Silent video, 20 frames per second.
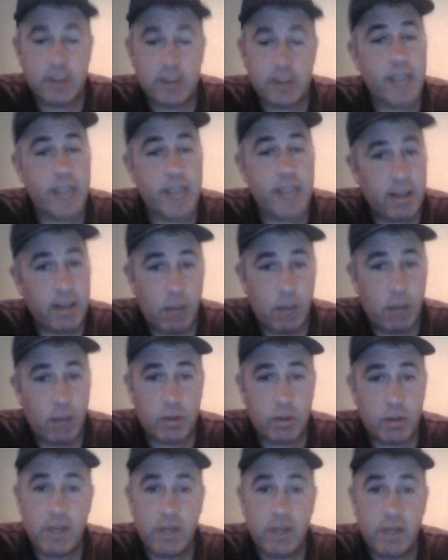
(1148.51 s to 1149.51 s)
stand
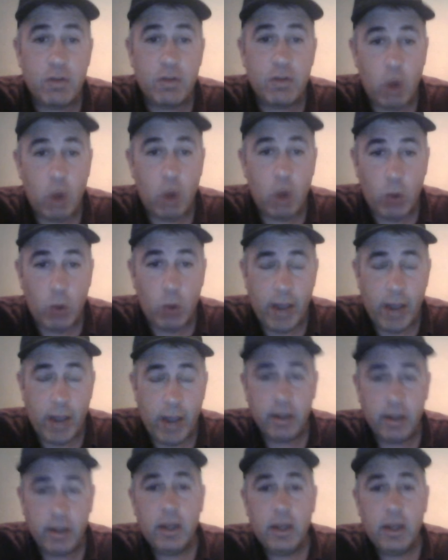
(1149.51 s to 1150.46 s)
up, leave the roadway,